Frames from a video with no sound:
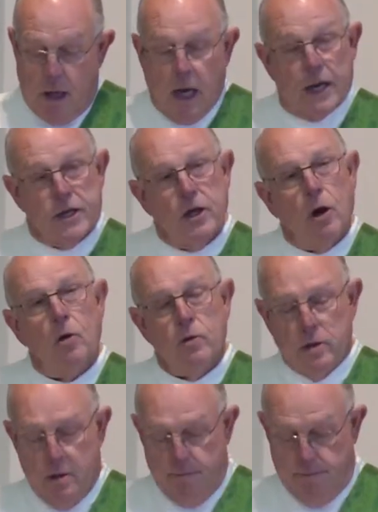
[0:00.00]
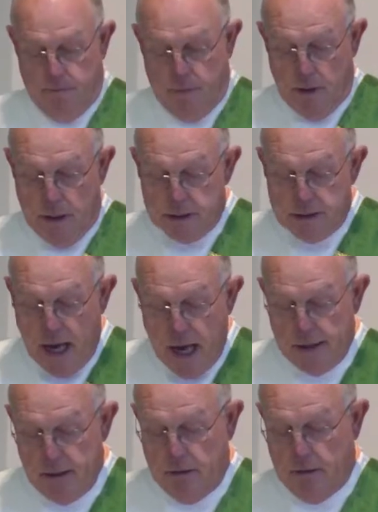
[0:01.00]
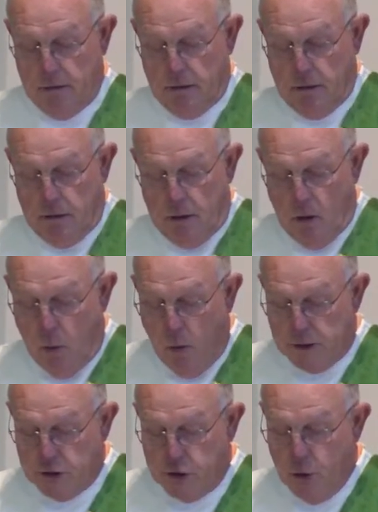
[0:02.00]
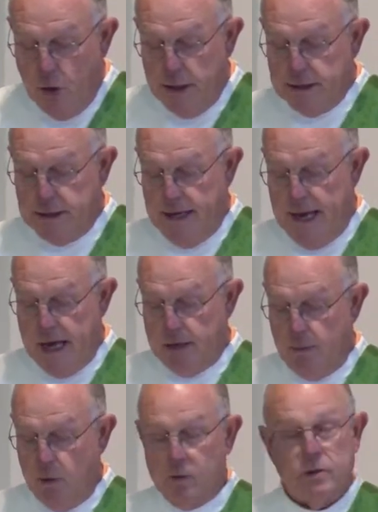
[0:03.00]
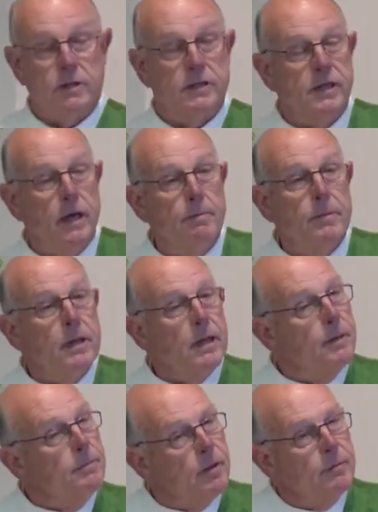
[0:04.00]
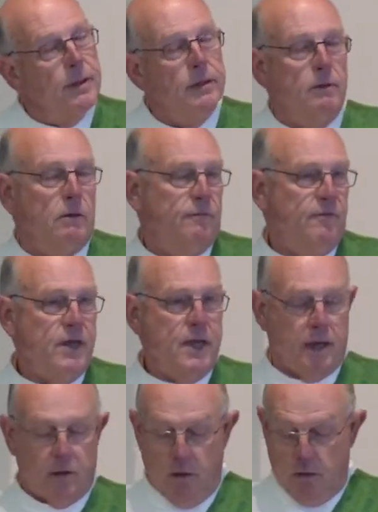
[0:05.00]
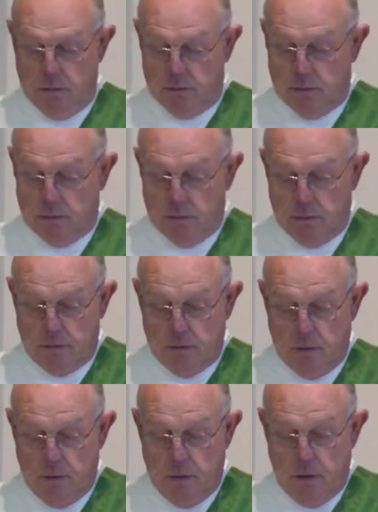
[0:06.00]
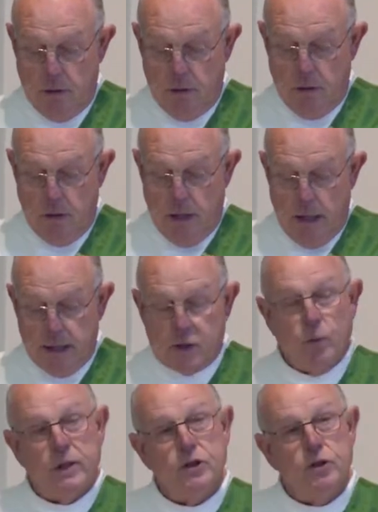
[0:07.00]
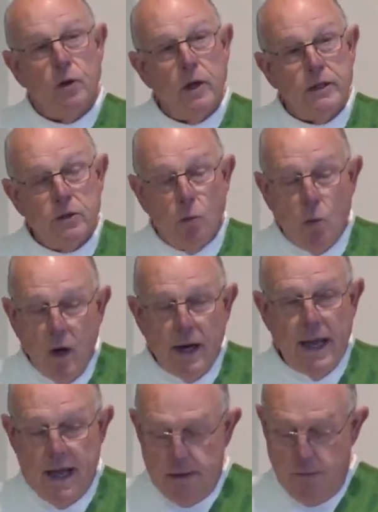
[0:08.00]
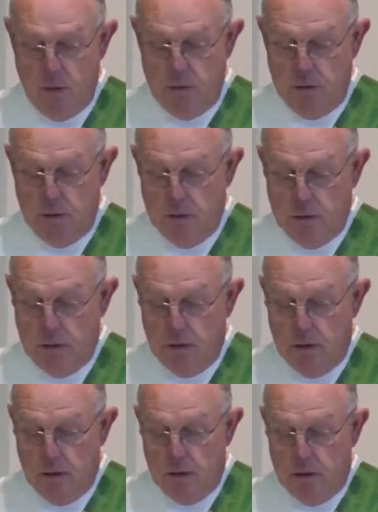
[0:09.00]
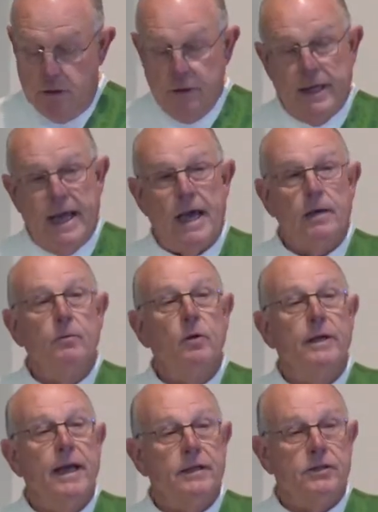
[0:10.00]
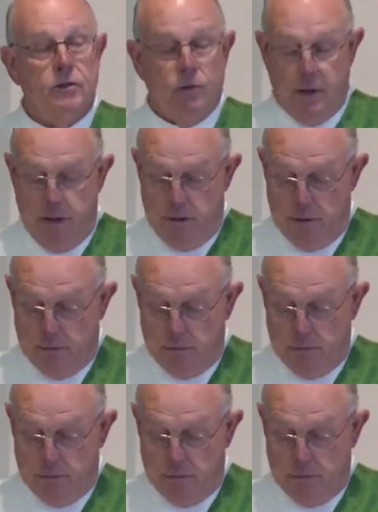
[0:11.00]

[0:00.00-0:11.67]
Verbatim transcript: A yoke is not what joins an animal to some implement or vehicle. It's what joins one animal to the animal next to it